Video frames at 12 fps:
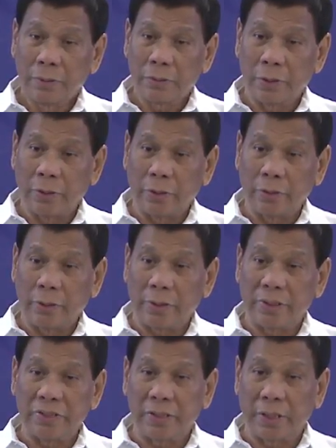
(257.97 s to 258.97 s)
So there
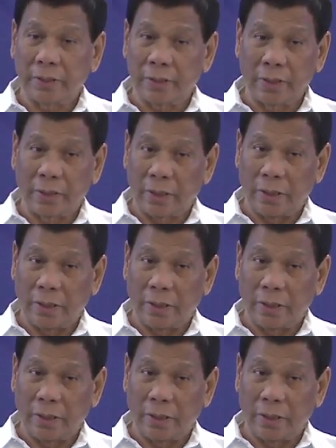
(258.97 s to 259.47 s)
is nothing